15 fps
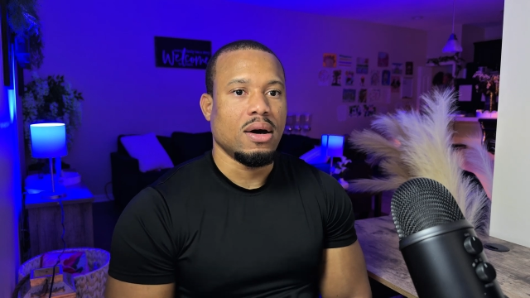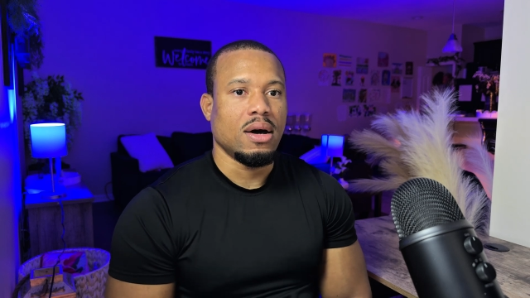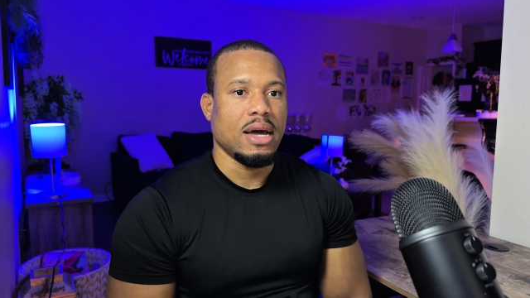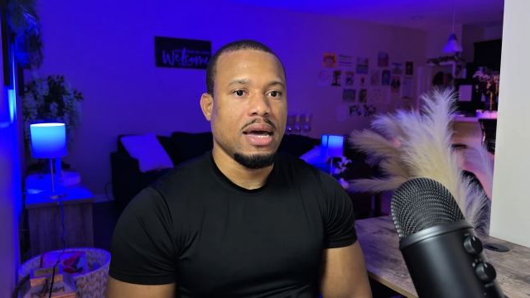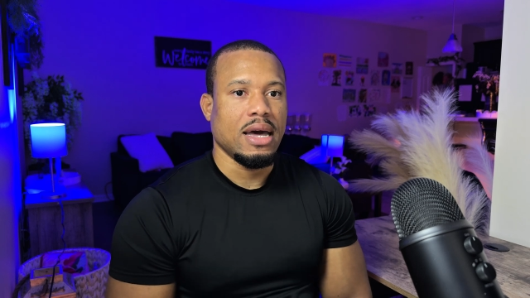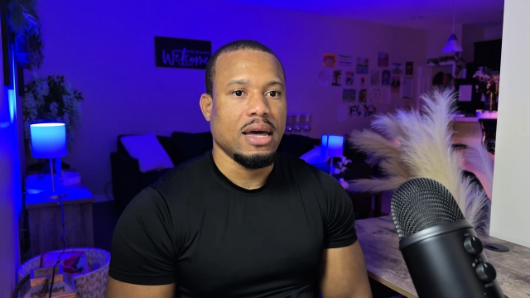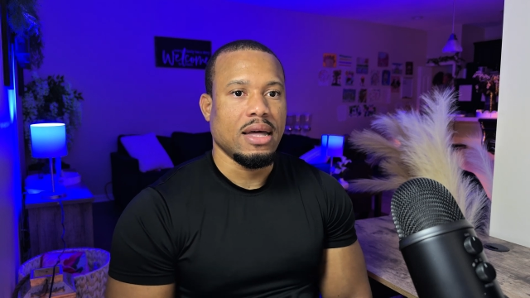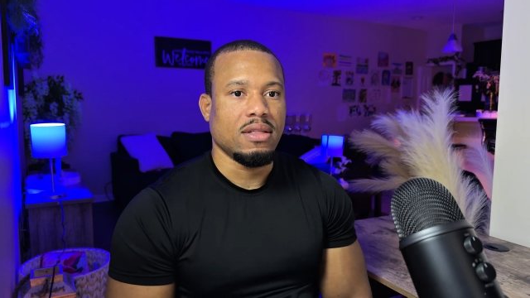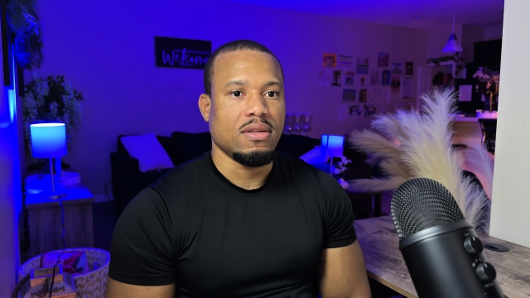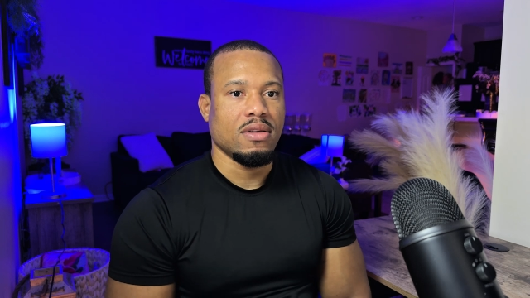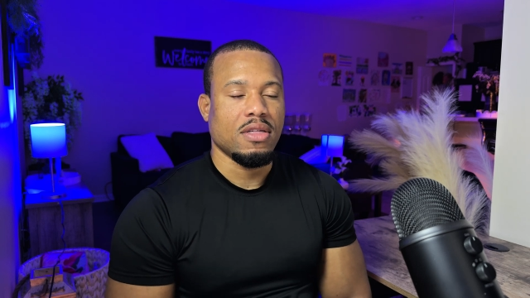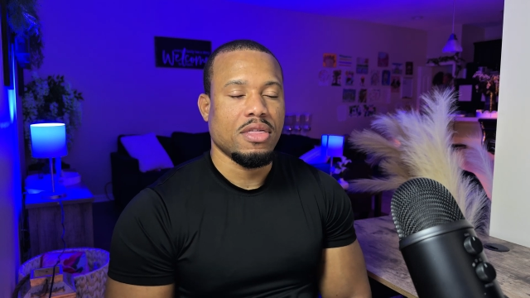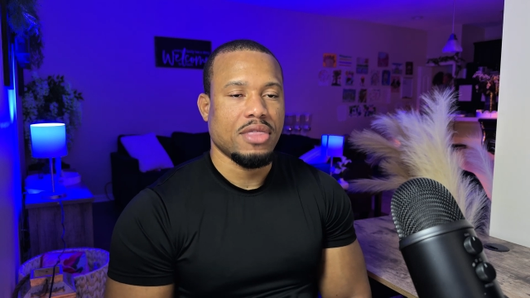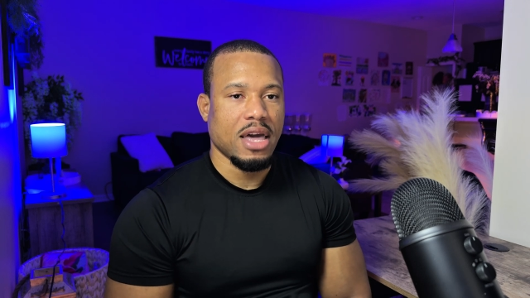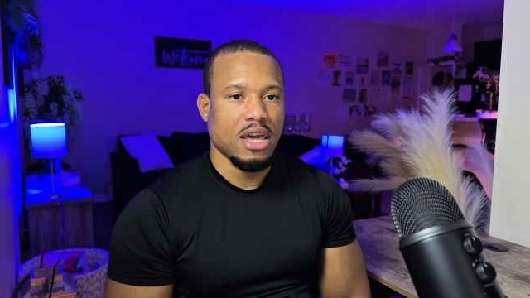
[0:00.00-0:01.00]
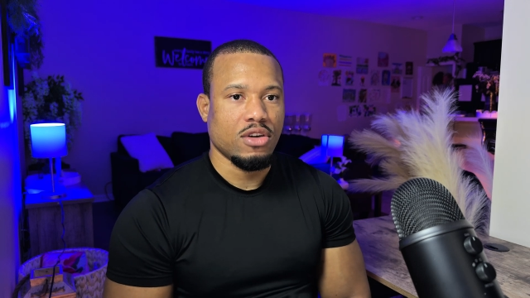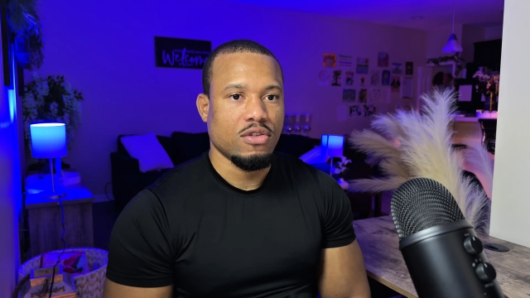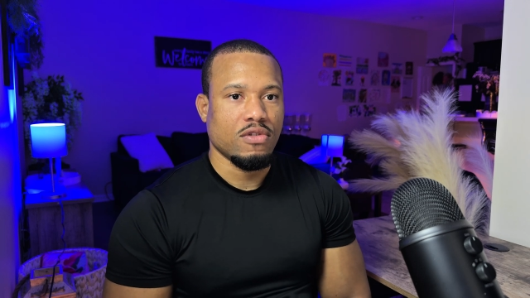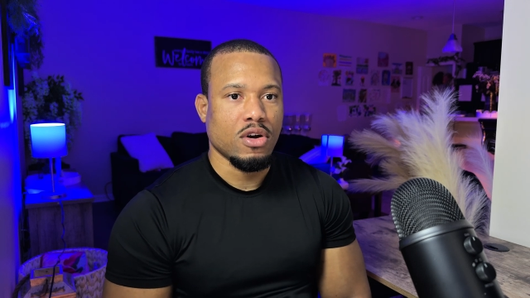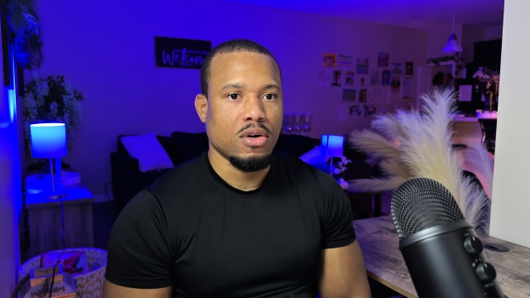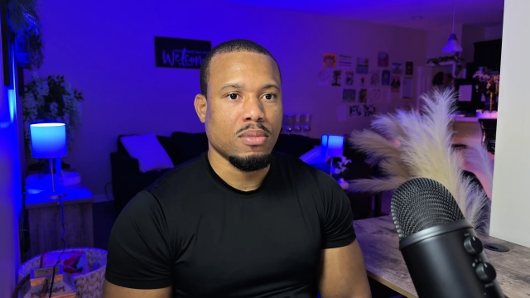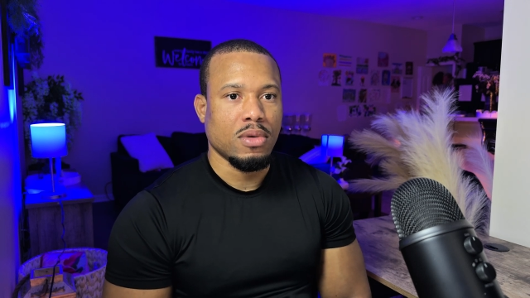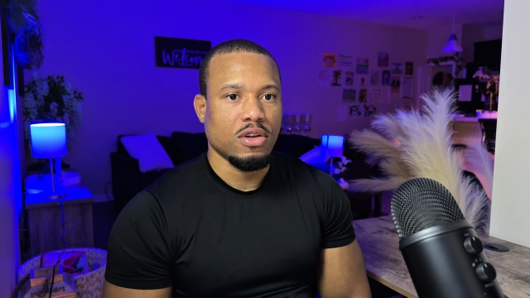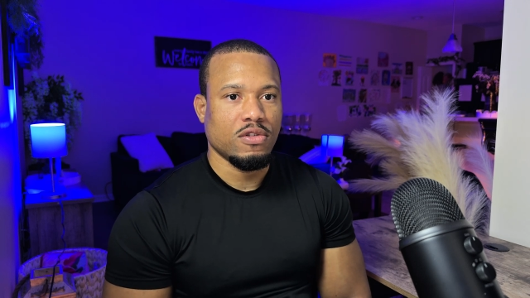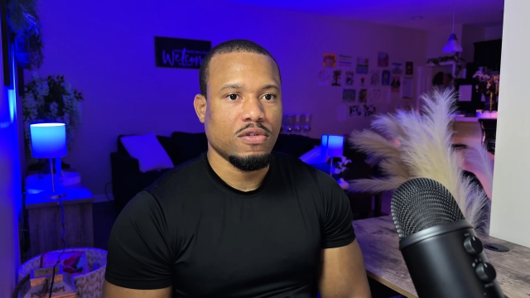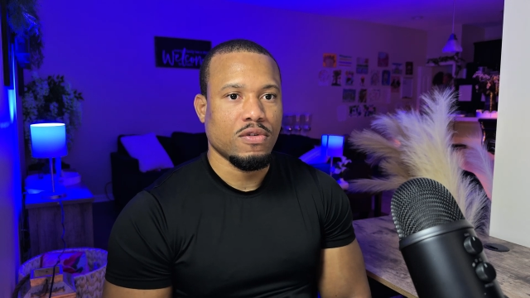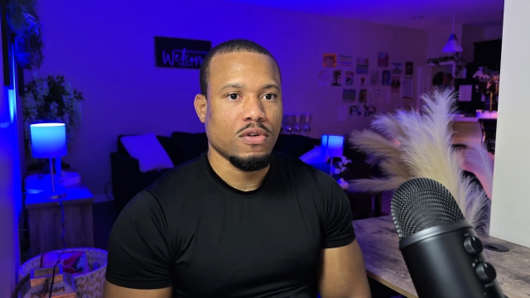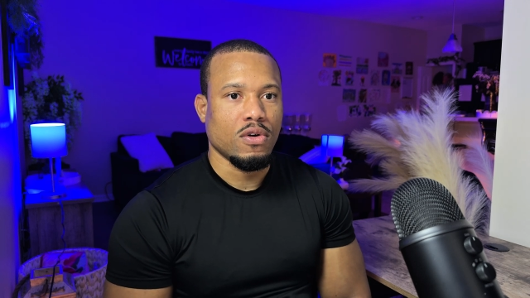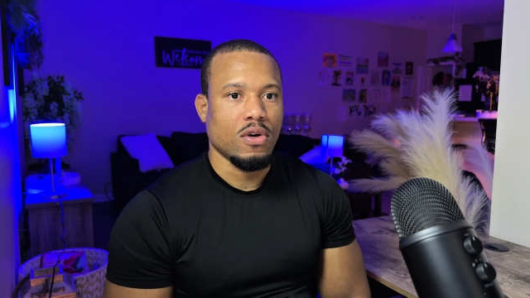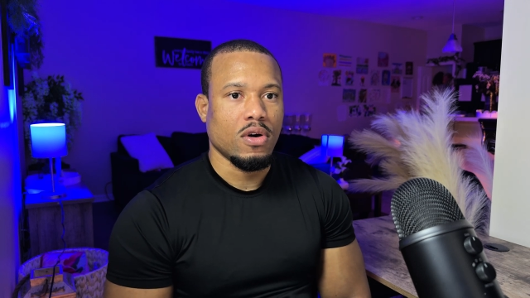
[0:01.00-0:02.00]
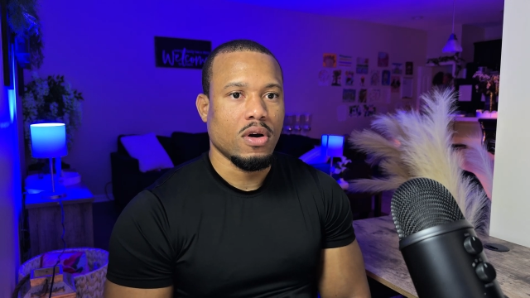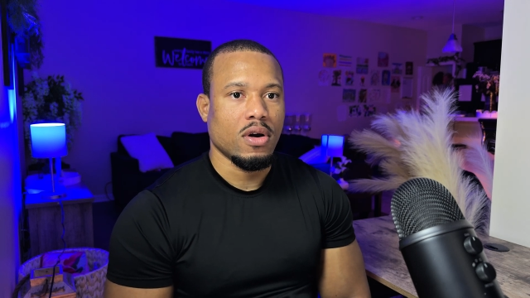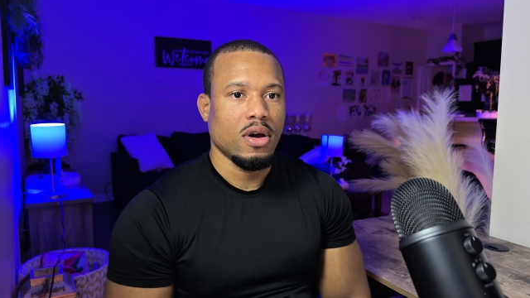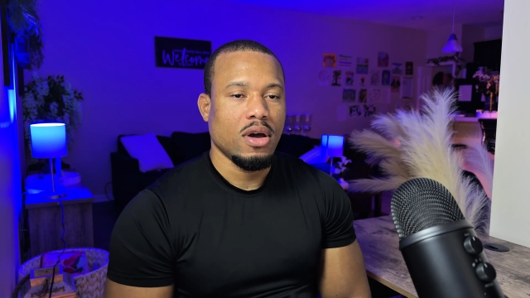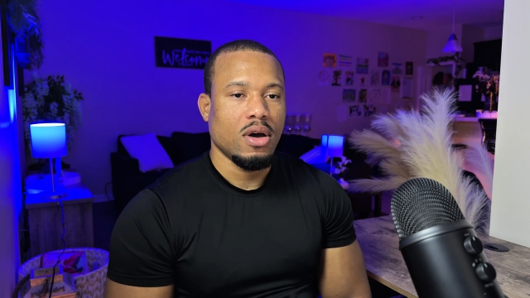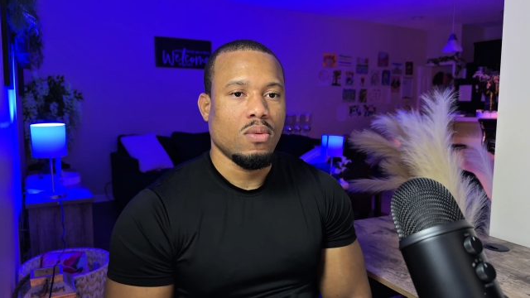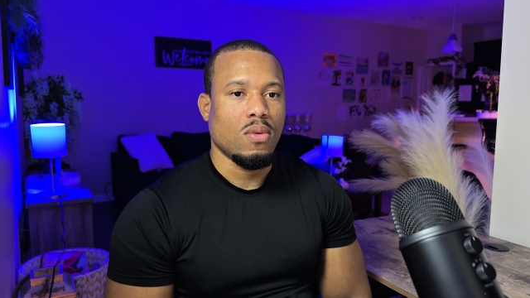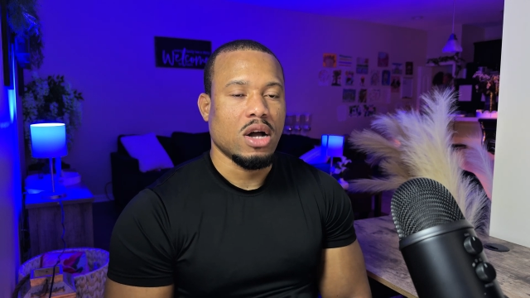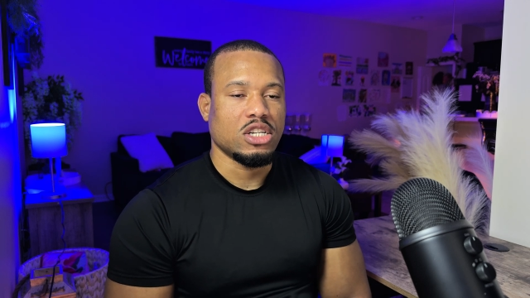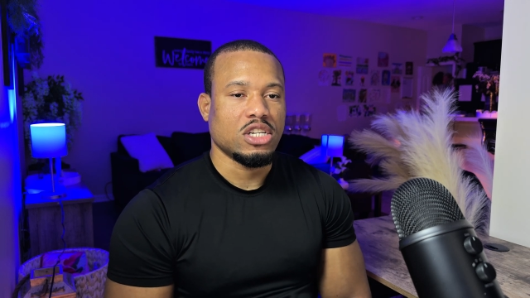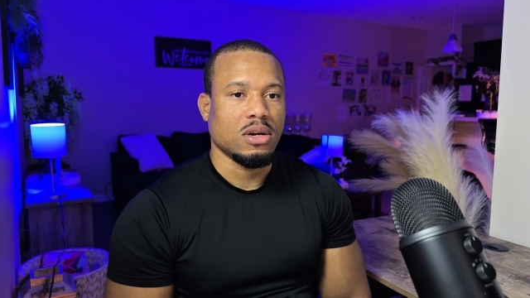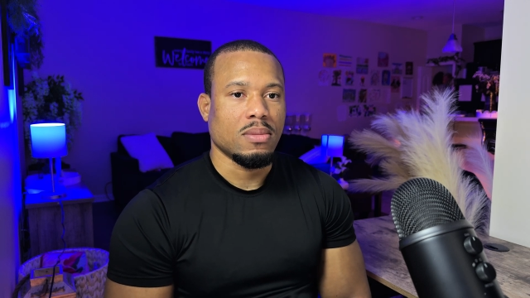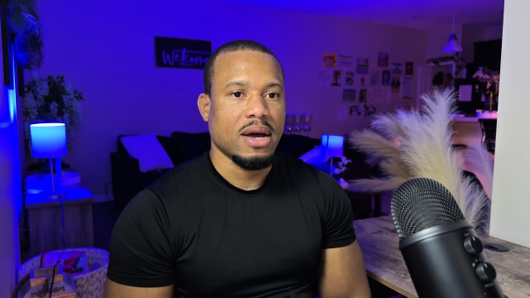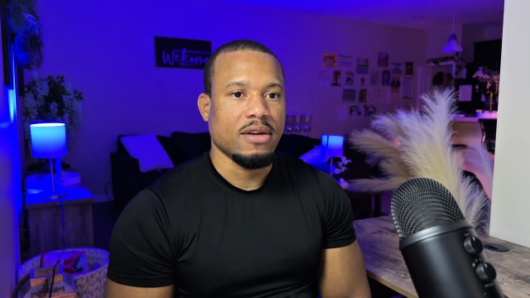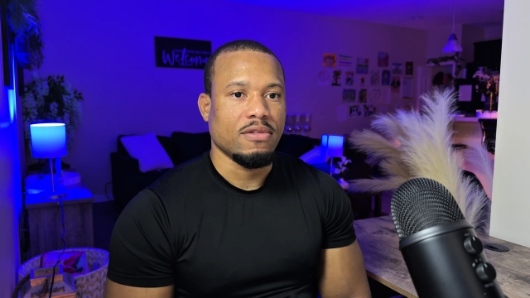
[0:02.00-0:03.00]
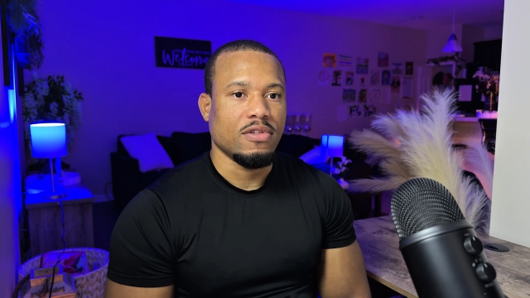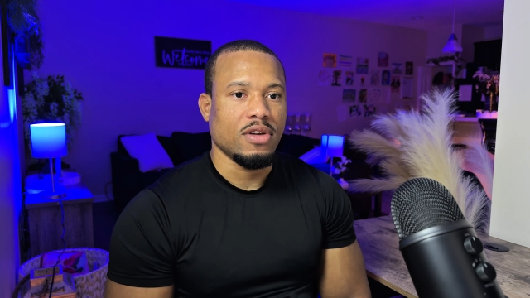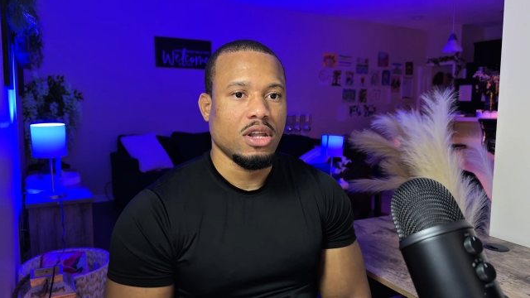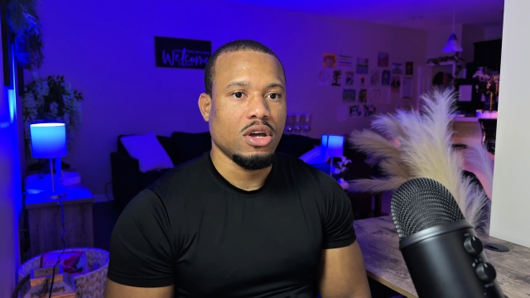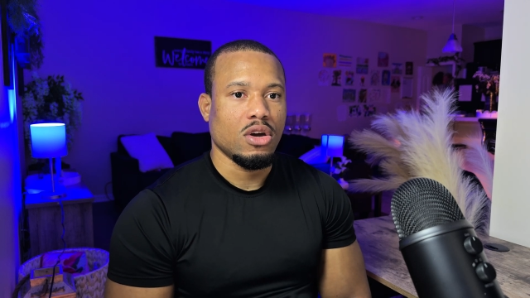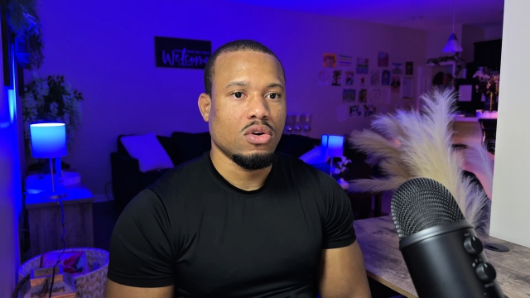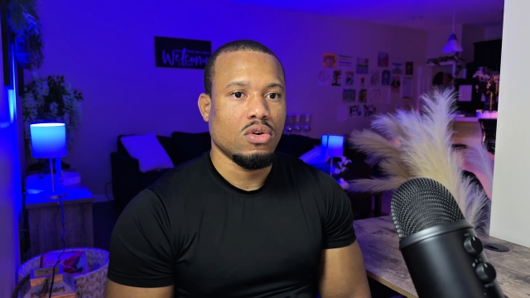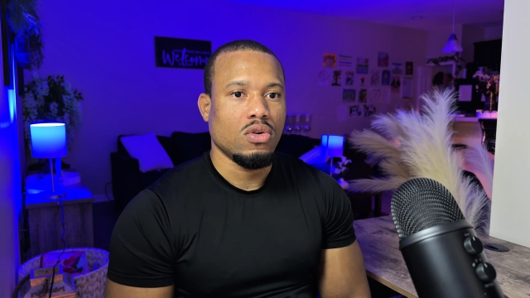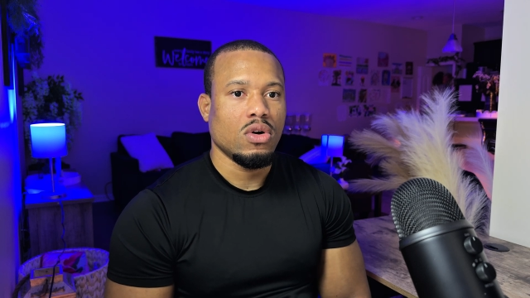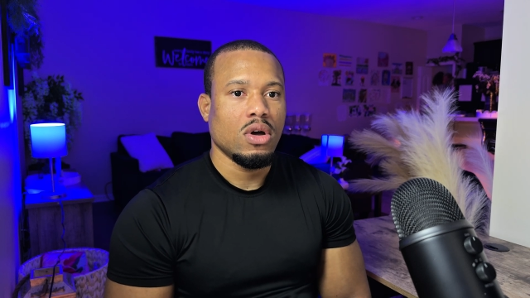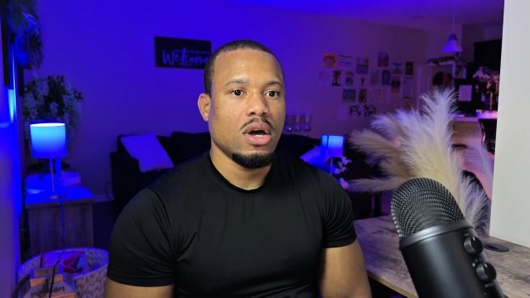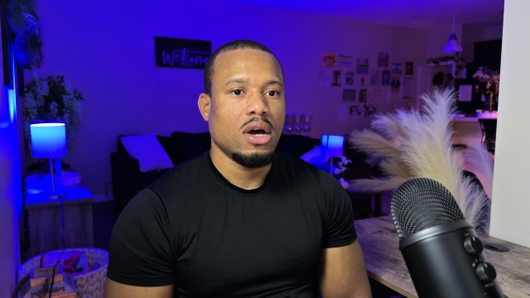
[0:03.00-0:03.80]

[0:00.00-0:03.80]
And thank you very much for watching my video.